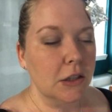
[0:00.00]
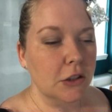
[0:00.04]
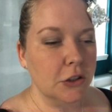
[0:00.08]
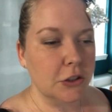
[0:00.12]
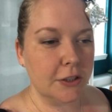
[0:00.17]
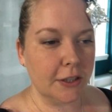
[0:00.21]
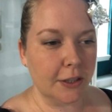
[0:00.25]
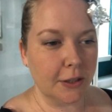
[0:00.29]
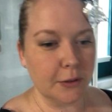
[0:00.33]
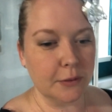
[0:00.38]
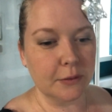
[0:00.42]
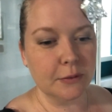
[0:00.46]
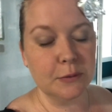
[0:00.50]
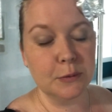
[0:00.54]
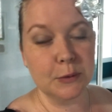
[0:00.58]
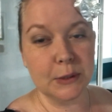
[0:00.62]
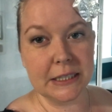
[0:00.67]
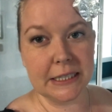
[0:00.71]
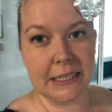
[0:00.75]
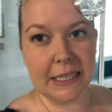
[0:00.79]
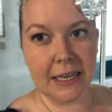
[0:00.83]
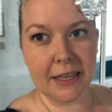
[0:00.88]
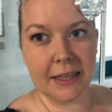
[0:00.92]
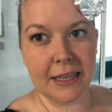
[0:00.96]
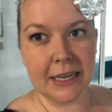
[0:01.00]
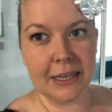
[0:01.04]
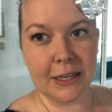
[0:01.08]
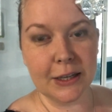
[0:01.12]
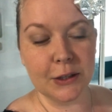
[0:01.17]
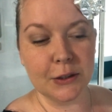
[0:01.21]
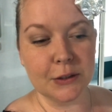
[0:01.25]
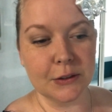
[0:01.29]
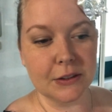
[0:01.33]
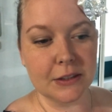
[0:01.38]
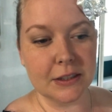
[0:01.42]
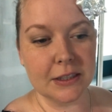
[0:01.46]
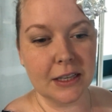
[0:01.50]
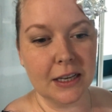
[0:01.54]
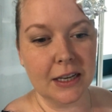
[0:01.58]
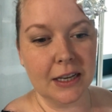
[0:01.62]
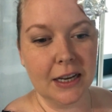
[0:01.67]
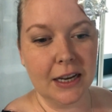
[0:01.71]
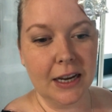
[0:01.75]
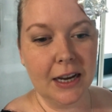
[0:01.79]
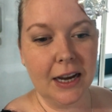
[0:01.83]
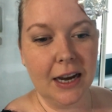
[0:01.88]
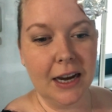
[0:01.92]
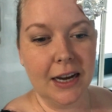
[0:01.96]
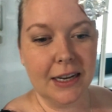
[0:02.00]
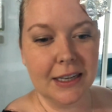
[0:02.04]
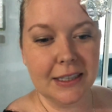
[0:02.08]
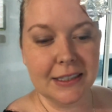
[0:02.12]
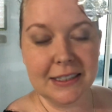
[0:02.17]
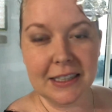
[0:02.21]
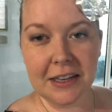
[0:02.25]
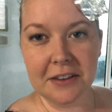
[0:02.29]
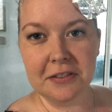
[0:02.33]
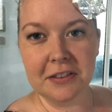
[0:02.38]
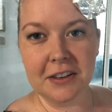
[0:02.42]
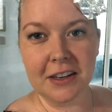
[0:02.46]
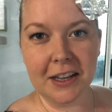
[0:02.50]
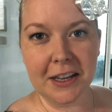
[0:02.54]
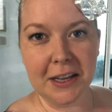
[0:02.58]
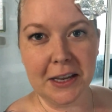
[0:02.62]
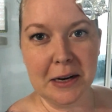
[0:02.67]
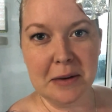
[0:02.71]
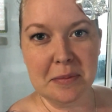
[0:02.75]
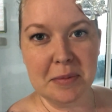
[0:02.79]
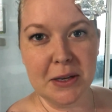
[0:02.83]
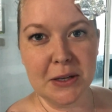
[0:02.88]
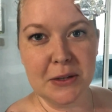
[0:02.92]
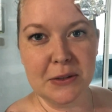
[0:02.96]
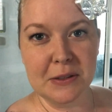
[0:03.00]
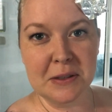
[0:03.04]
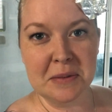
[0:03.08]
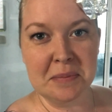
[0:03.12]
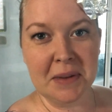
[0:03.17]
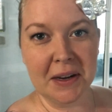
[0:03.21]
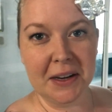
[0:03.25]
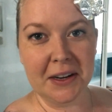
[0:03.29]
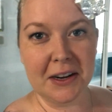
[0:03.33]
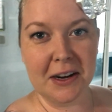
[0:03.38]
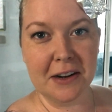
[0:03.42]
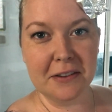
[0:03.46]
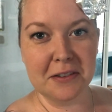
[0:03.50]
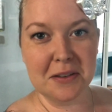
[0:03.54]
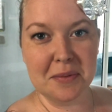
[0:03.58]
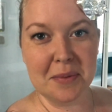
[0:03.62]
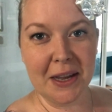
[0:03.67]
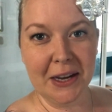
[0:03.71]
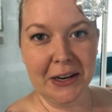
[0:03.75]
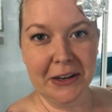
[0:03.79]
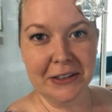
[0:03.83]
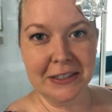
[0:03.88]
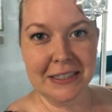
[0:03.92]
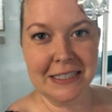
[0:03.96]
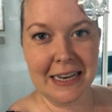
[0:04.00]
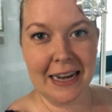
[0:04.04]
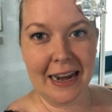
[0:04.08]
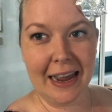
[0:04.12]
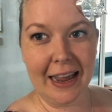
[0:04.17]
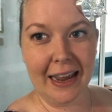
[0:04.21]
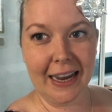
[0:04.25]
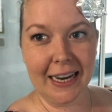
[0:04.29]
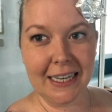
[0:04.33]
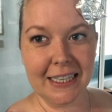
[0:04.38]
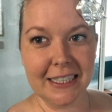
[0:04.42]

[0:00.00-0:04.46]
So we'll see how that goes. Definitely gonna be using my coffee maker today.